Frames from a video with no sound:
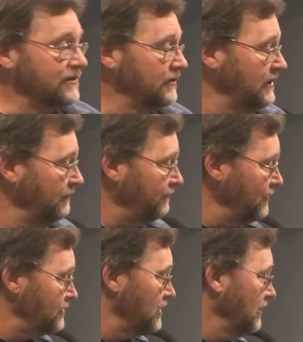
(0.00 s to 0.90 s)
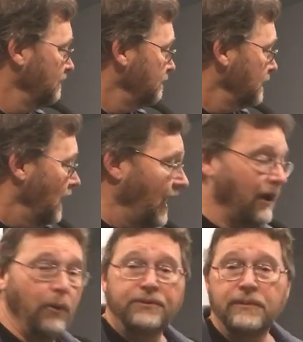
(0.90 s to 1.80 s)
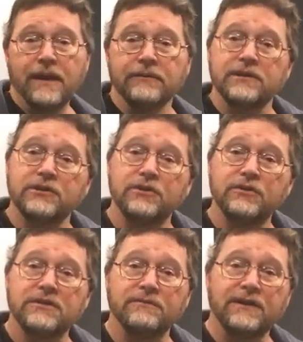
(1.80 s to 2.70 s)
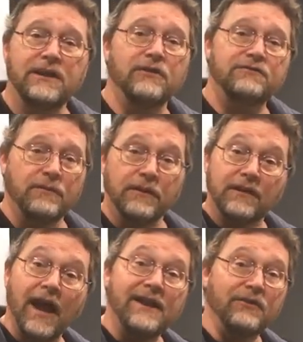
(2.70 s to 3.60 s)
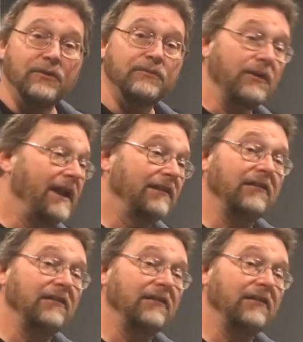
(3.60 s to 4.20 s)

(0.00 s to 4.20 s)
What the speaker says: So in the future, I hope to be able to do some videos from the dining room, right at